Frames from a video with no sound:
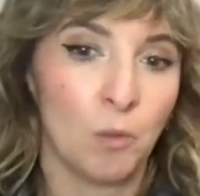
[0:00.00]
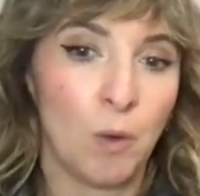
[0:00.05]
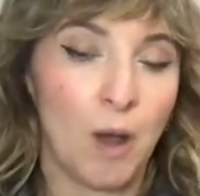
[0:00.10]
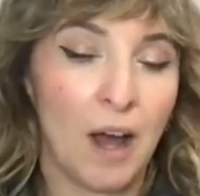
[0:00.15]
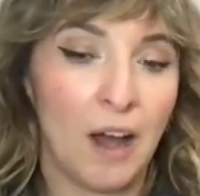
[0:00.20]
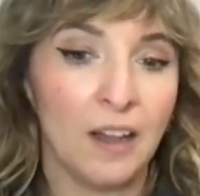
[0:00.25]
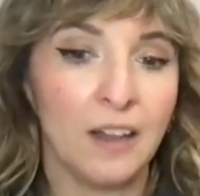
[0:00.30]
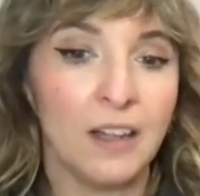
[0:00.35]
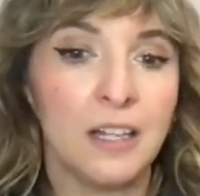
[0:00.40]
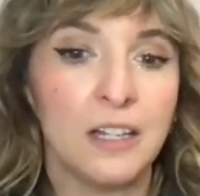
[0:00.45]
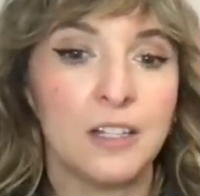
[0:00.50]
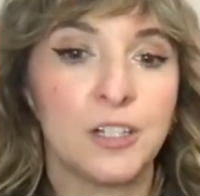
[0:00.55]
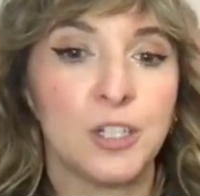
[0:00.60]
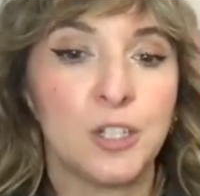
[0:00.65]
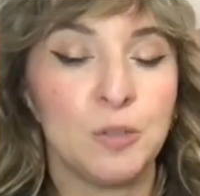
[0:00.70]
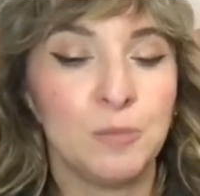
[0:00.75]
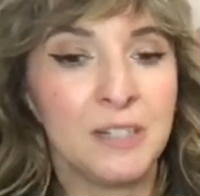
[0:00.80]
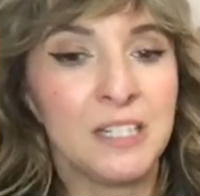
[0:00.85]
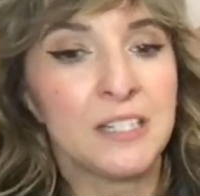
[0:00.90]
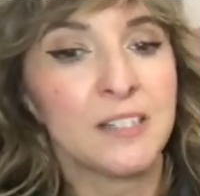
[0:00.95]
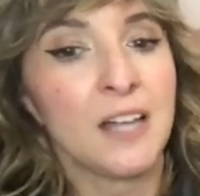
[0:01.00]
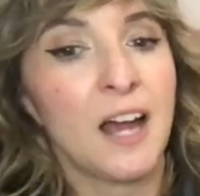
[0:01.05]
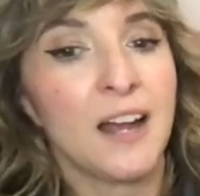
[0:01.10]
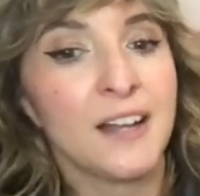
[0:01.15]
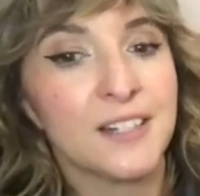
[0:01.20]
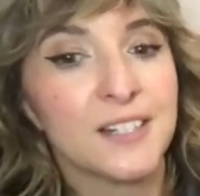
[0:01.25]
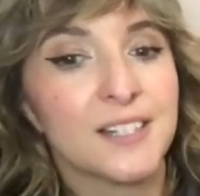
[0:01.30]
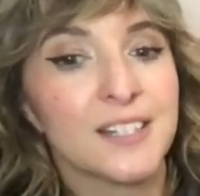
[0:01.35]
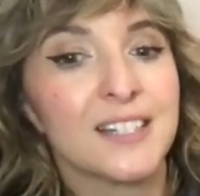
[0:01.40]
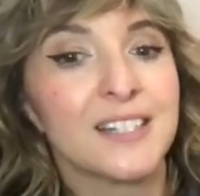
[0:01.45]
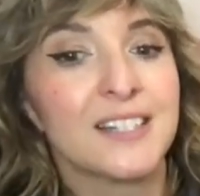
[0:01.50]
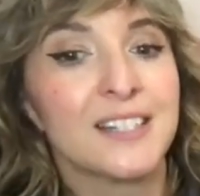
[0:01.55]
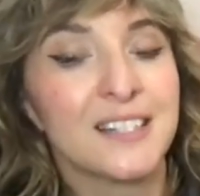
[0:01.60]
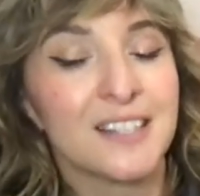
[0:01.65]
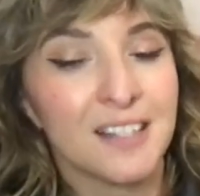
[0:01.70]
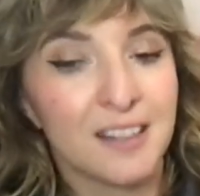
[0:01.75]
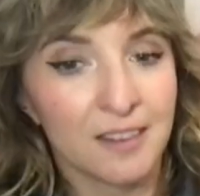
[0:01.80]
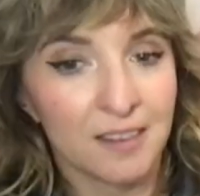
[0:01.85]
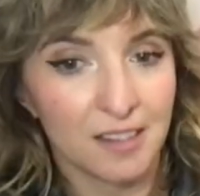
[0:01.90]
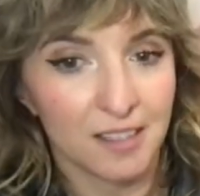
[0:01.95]
Well, human design is a
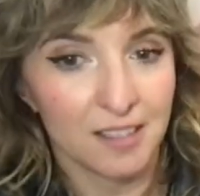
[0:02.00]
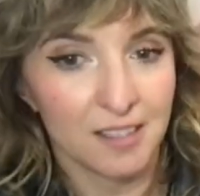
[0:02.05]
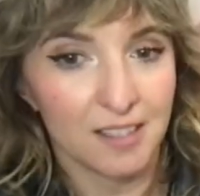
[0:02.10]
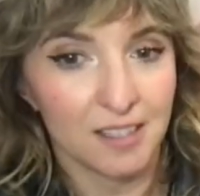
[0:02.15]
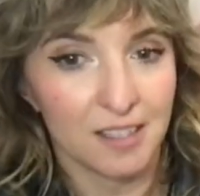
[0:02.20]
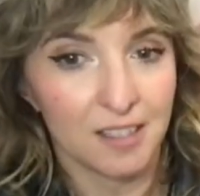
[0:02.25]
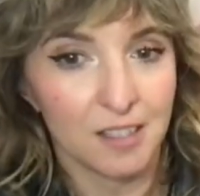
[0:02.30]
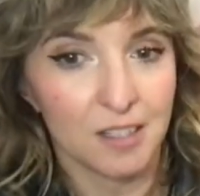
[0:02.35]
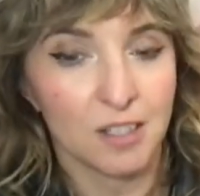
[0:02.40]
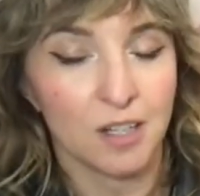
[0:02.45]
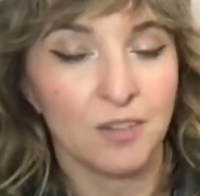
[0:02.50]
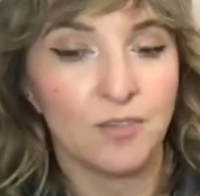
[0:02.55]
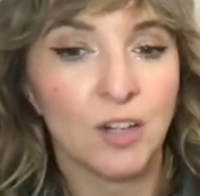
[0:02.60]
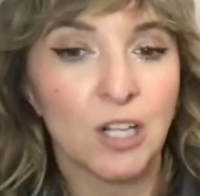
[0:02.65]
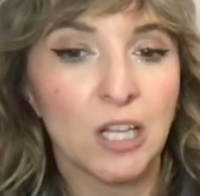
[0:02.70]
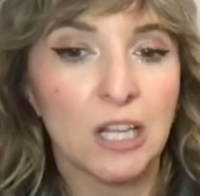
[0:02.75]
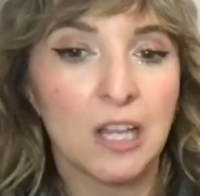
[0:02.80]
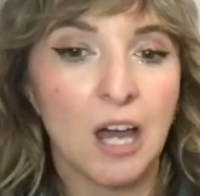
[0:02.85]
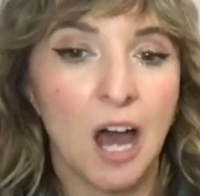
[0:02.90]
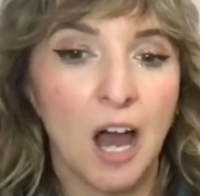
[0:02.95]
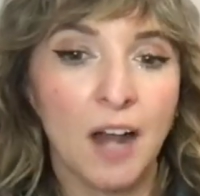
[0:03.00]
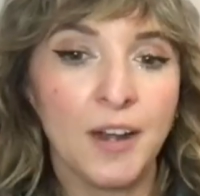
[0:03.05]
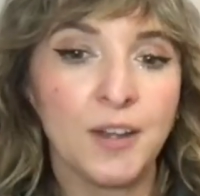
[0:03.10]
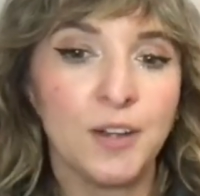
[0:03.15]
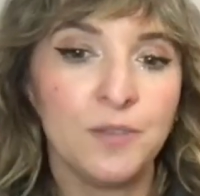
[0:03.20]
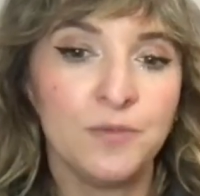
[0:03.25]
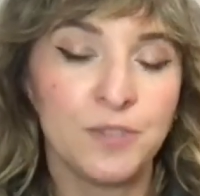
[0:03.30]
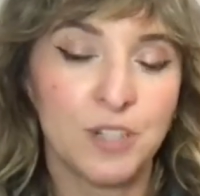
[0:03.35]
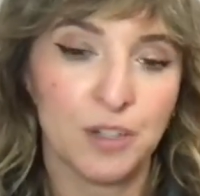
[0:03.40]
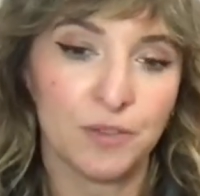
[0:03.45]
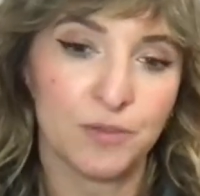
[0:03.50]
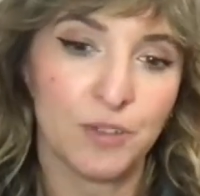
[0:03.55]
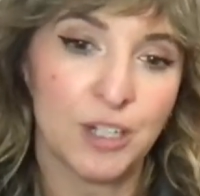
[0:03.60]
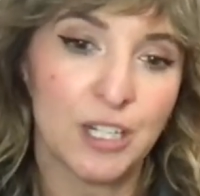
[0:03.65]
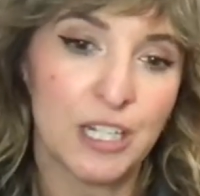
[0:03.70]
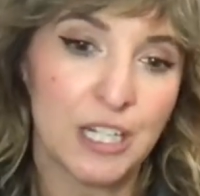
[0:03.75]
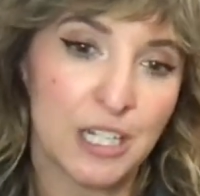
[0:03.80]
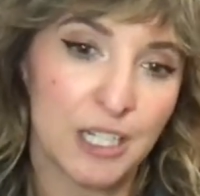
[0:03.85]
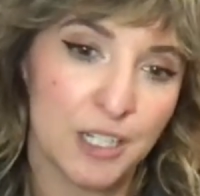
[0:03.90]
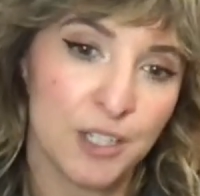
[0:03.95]
synthesis of a lot of
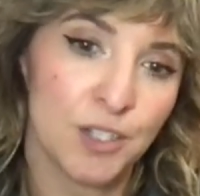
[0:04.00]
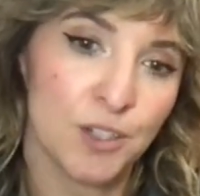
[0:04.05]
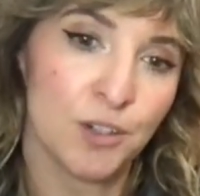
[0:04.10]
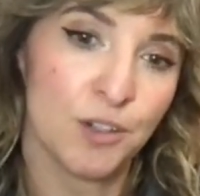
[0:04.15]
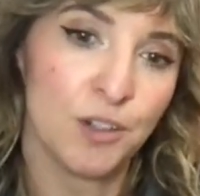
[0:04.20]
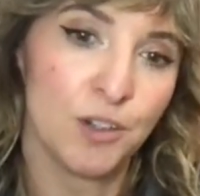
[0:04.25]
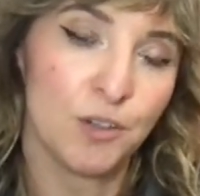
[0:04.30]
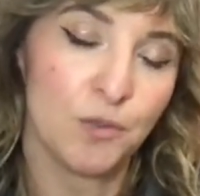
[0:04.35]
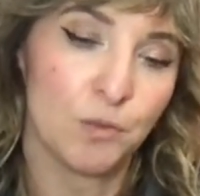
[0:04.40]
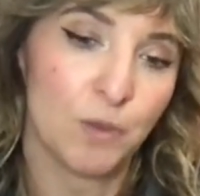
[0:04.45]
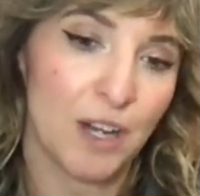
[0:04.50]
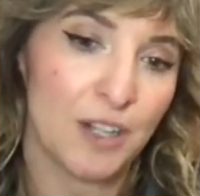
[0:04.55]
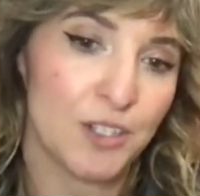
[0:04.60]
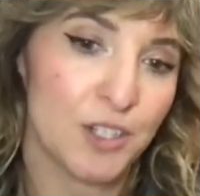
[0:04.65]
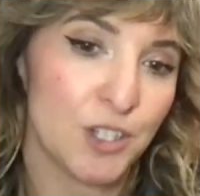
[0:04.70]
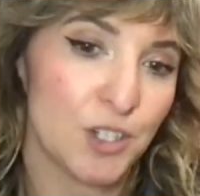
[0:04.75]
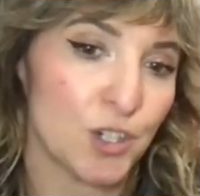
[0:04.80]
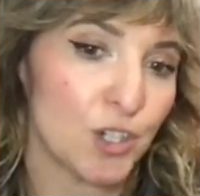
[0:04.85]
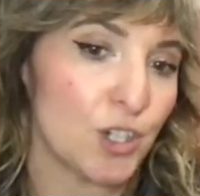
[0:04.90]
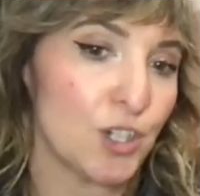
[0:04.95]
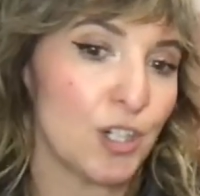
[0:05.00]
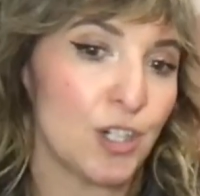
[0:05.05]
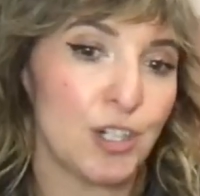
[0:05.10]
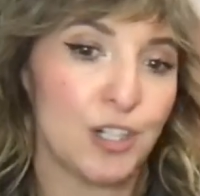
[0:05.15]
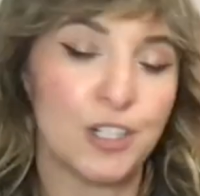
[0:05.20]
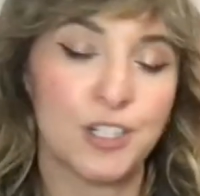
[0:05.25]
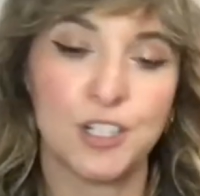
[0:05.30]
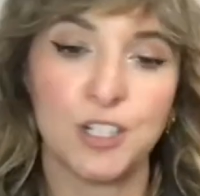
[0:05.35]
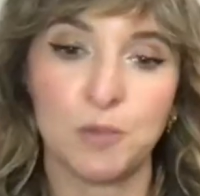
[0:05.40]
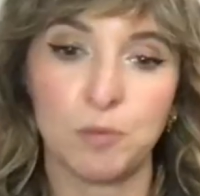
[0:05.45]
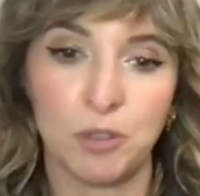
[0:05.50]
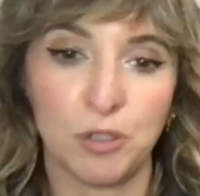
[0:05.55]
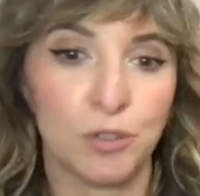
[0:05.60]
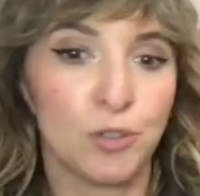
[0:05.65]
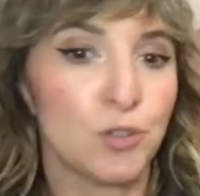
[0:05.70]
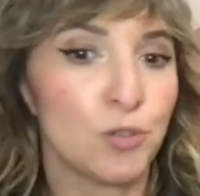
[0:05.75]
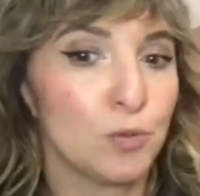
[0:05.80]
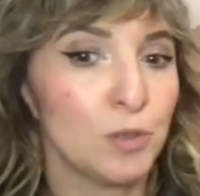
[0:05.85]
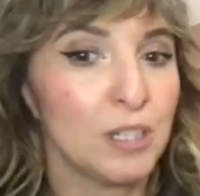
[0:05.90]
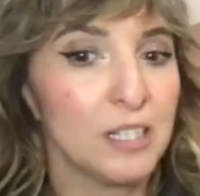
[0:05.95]
different Eastern and Western
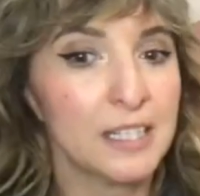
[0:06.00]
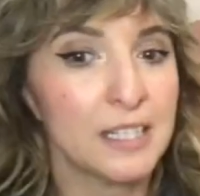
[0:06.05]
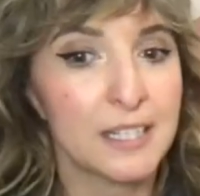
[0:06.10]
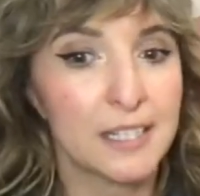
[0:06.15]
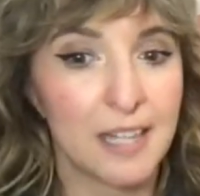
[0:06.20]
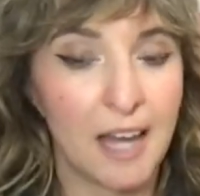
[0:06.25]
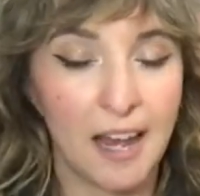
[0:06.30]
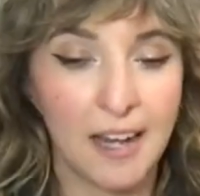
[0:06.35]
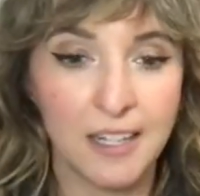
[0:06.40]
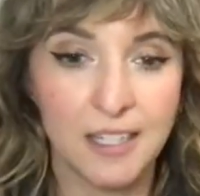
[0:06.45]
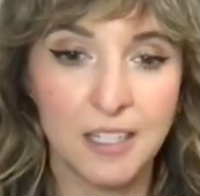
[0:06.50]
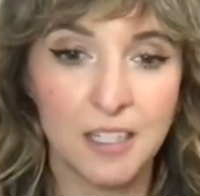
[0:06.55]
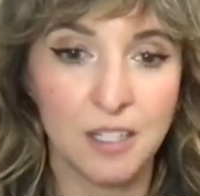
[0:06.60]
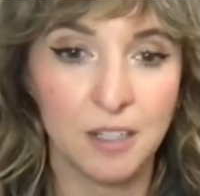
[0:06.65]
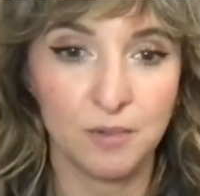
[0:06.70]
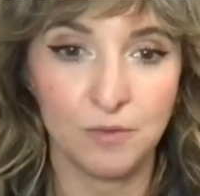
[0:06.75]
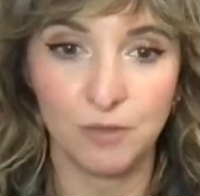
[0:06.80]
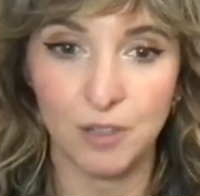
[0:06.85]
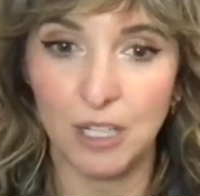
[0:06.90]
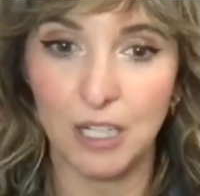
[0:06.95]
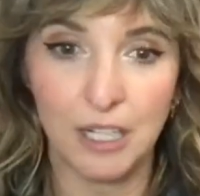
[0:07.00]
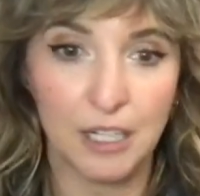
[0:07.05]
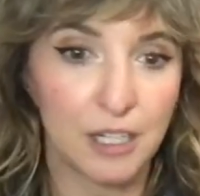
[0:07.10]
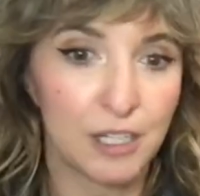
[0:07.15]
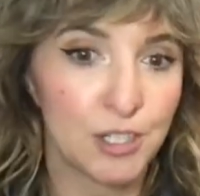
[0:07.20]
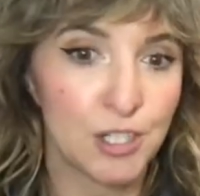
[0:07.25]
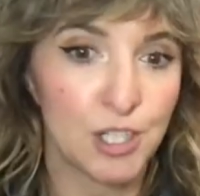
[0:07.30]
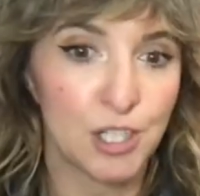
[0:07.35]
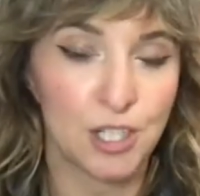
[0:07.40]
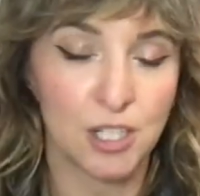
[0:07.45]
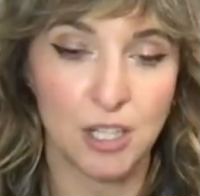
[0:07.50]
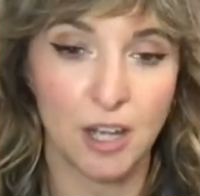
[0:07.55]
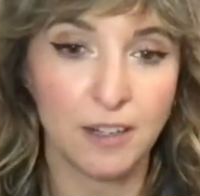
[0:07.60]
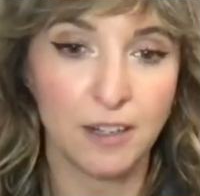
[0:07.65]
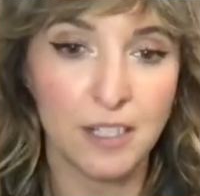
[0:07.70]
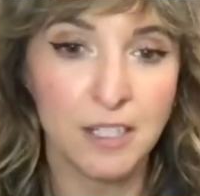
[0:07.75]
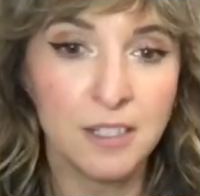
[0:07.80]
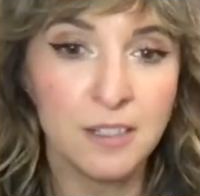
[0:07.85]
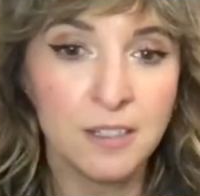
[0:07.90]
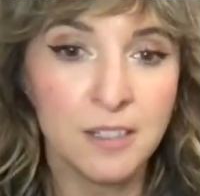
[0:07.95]
spiritual and scientific
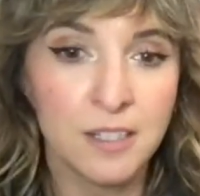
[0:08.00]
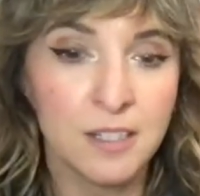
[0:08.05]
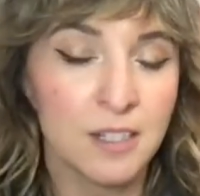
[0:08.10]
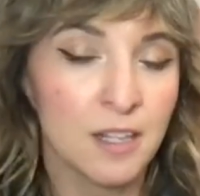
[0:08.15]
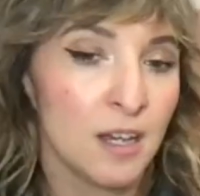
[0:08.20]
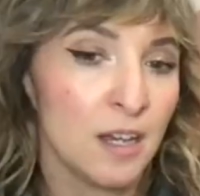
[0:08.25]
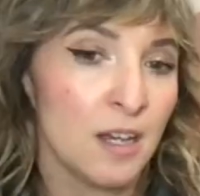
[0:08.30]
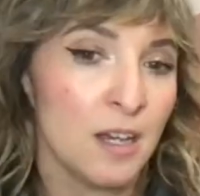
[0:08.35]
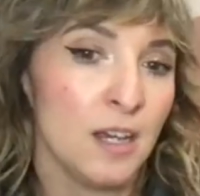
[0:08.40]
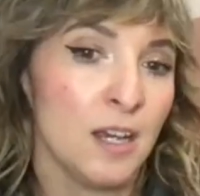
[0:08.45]
studies.